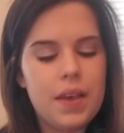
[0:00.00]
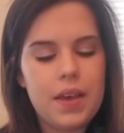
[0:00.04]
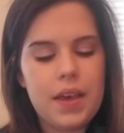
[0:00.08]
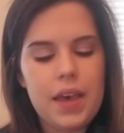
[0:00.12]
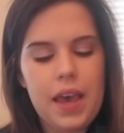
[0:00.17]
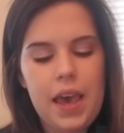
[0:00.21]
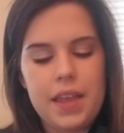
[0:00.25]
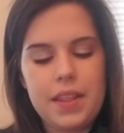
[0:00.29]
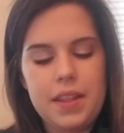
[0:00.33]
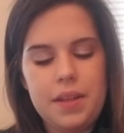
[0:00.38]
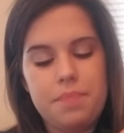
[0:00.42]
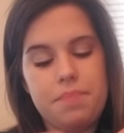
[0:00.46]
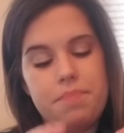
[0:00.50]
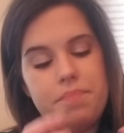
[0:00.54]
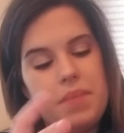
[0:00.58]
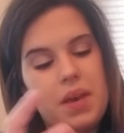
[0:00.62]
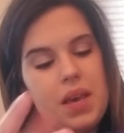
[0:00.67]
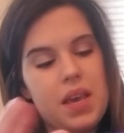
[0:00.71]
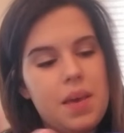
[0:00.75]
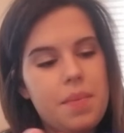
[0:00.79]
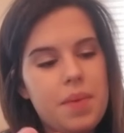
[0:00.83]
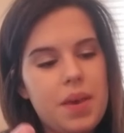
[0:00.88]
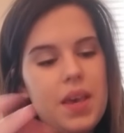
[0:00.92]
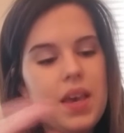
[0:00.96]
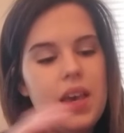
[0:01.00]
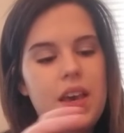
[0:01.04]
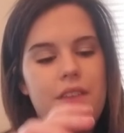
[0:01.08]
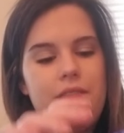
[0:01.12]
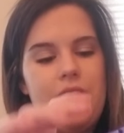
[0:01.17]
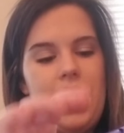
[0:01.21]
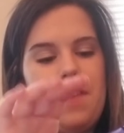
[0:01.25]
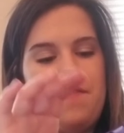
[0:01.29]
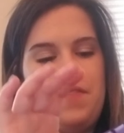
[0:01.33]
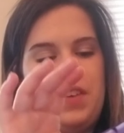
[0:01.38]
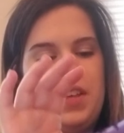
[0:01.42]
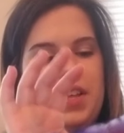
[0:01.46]
And then maybe if
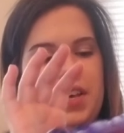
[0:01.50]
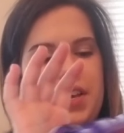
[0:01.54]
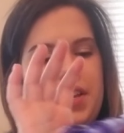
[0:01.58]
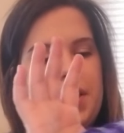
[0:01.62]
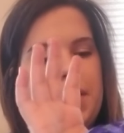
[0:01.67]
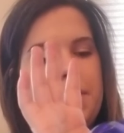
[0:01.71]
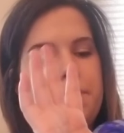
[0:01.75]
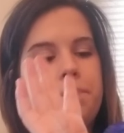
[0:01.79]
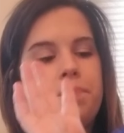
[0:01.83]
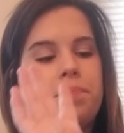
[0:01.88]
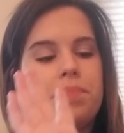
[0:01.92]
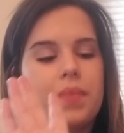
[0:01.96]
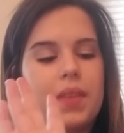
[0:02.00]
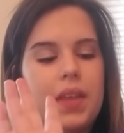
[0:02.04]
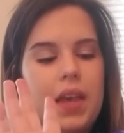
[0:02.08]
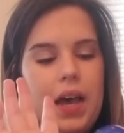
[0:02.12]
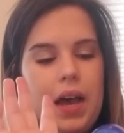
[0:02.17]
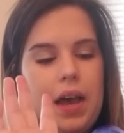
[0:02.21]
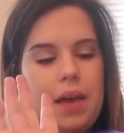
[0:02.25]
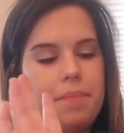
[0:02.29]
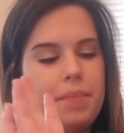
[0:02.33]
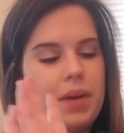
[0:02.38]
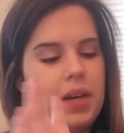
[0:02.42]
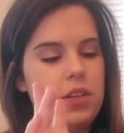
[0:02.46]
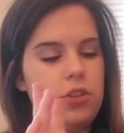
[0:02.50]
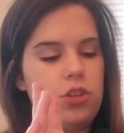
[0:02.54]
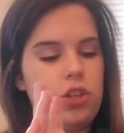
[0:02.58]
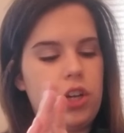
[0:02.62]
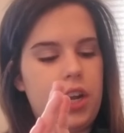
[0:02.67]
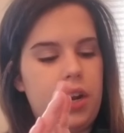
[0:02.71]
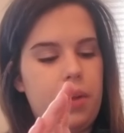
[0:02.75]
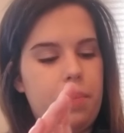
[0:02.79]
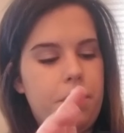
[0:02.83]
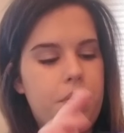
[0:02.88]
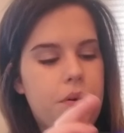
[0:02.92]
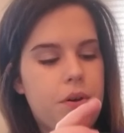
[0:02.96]
I feel like it, I might
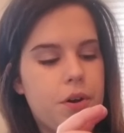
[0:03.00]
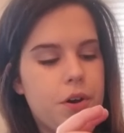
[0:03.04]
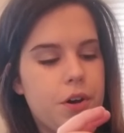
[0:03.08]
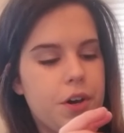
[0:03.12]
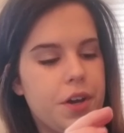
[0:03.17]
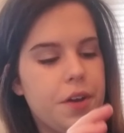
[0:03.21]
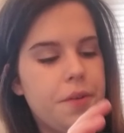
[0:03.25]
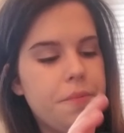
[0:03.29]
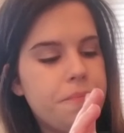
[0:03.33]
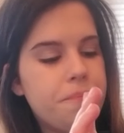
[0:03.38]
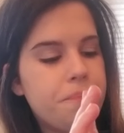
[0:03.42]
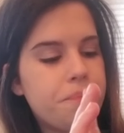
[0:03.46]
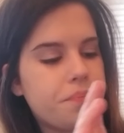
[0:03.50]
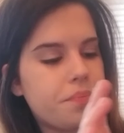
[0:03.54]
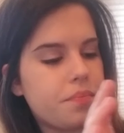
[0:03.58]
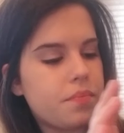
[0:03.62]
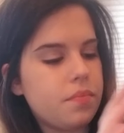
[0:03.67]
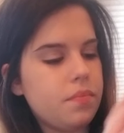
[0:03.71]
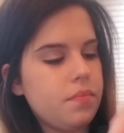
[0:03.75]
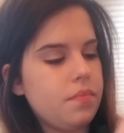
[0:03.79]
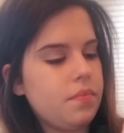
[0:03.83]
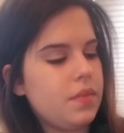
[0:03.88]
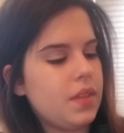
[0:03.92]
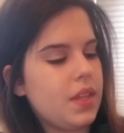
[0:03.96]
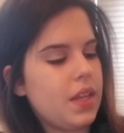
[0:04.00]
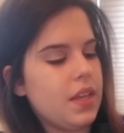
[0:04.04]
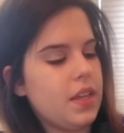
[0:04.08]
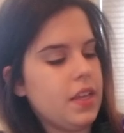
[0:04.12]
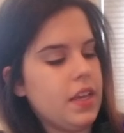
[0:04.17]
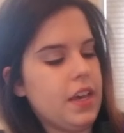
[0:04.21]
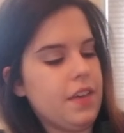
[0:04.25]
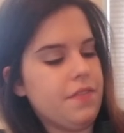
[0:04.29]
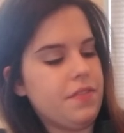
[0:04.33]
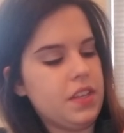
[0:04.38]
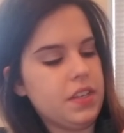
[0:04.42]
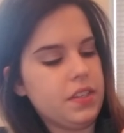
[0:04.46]
try to put,
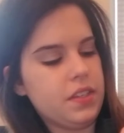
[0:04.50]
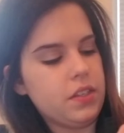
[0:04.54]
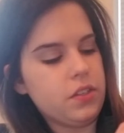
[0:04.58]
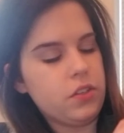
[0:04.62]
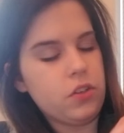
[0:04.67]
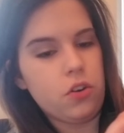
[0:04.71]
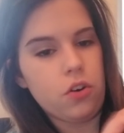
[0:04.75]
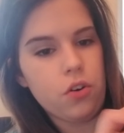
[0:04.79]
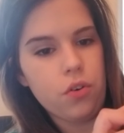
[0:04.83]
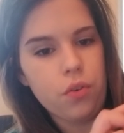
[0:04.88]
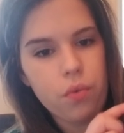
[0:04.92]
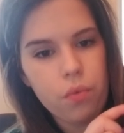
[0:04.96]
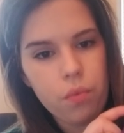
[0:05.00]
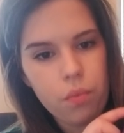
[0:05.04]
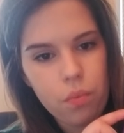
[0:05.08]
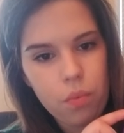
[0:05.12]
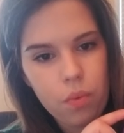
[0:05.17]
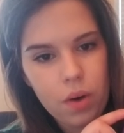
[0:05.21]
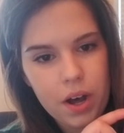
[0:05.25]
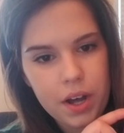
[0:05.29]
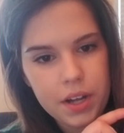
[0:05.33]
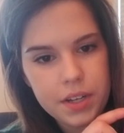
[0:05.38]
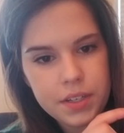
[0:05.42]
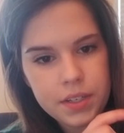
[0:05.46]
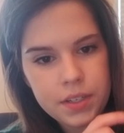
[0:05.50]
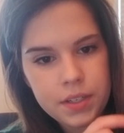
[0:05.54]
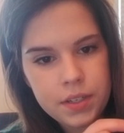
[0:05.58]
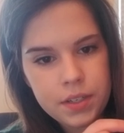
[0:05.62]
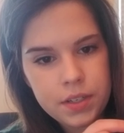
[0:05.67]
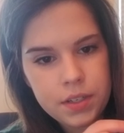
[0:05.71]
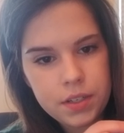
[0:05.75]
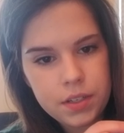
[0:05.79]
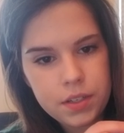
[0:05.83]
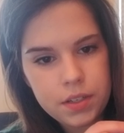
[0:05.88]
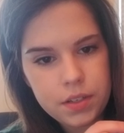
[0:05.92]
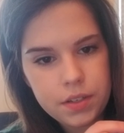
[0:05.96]
if this is hole 1,
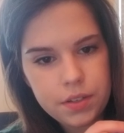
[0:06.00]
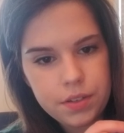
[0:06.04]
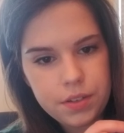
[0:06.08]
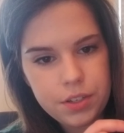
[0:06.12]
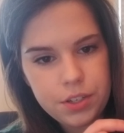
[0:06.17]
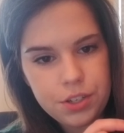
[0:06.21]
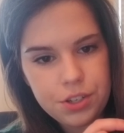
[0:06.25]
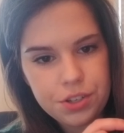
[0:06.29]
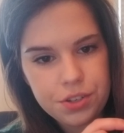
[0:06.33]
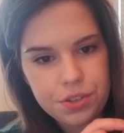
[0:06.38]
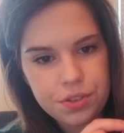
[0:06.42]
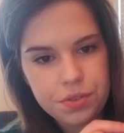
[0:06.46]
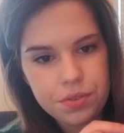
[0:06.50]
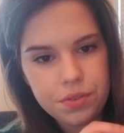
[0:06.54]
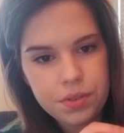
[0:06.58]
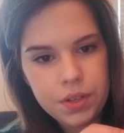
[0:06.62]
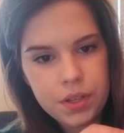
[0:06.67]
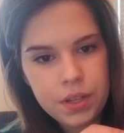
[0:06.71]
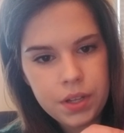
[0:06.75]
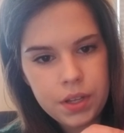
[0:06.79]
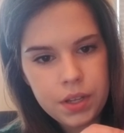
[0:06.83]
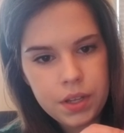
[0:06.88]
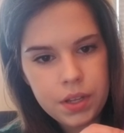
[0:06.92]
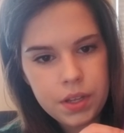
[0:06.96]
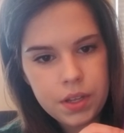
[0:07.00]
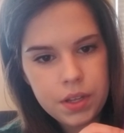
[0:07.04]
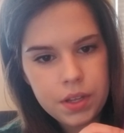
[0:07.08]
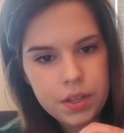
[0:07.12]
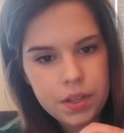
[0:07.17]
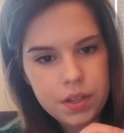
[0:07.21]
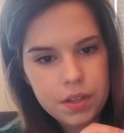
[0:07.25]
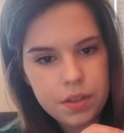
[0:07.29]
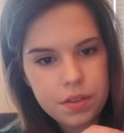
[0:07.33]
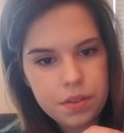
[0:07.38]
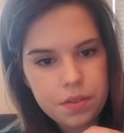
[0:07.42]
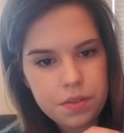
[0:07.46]
2,
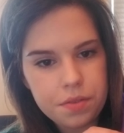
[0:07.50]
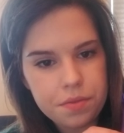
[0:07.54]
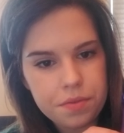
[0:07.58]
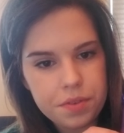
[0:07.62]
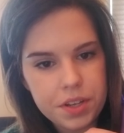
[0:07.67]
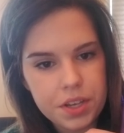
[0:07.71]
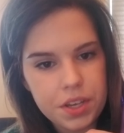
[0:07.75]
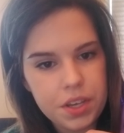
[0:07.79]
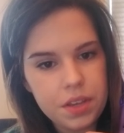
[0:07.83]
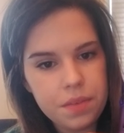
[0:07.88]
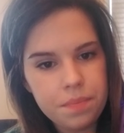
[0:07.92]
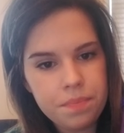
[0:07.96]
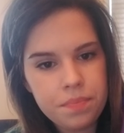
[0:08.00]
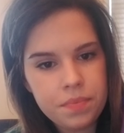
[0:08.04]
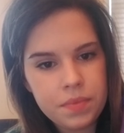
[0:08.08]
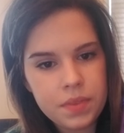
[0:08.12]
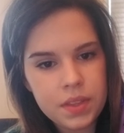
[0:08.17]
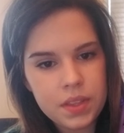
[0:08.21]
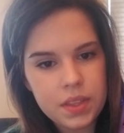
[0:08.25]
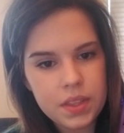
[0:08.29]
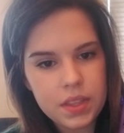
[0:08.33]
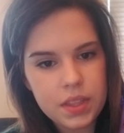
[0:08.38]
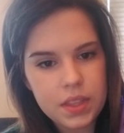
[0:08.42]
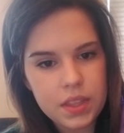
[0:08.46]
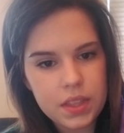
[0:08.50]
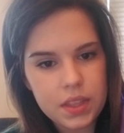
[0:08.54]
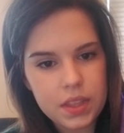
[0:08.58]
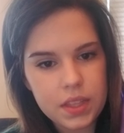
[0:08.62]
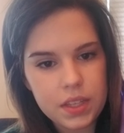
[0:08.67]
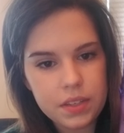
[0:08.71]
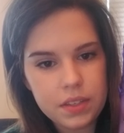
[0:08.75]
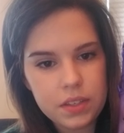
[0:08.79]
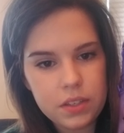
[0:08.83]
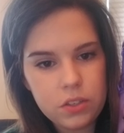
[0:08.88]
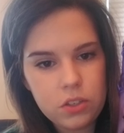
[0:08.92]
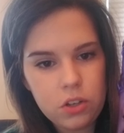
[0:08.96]
3,
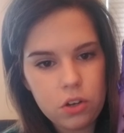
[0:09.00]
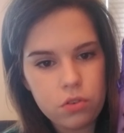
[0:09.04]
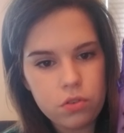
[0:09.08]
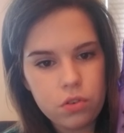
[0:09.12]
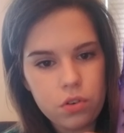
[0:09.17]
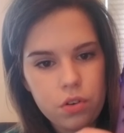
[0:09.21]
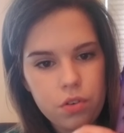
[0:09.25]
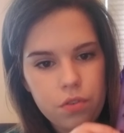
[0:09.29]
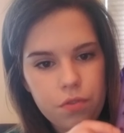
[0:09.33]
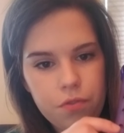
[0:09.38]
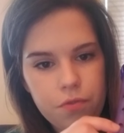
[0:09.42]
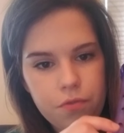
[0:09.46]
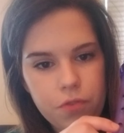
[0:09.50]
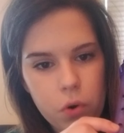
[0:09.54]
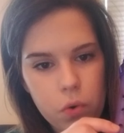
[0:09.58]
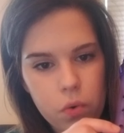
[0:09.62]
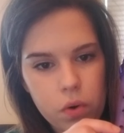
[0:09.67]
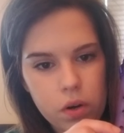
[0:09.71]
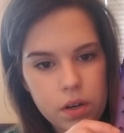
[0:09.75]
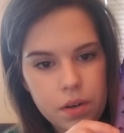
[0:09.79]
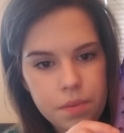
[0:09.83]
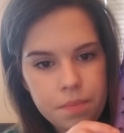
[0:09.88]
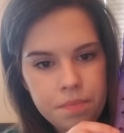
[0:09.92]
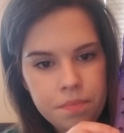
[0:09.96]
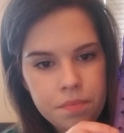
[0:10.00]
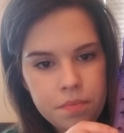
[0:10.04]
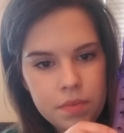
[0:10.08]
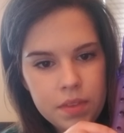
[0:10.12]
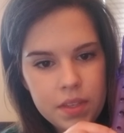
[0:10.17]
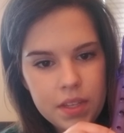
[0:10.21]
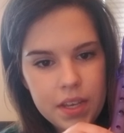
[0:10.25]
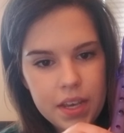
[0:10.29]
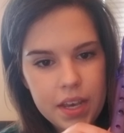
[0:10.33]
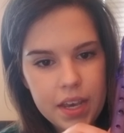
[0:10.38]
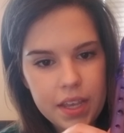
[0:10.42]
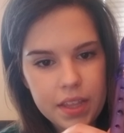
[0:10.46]
this is tone hole 4,
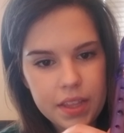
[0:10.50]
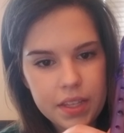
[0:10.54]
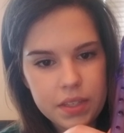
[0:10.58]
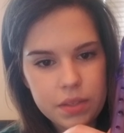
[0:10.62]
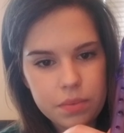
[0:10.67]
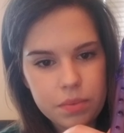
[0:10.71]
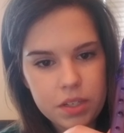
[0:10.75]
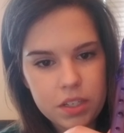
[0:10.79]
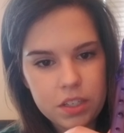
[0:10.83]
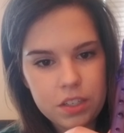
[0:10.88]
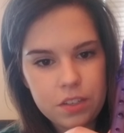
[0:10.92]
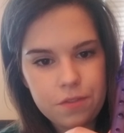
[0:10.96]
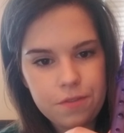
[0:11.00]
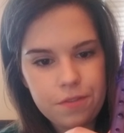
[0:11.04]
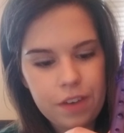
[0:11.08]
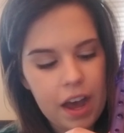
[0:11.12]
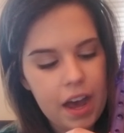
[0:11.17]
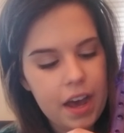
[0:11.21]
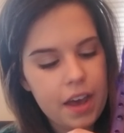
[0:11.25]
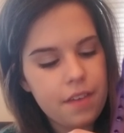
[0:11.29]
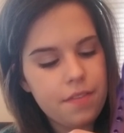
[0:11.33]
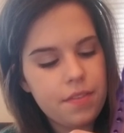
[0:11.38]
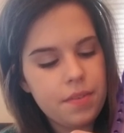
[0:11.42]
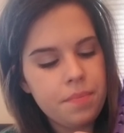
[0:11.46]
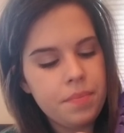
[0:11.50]
and this one is 5.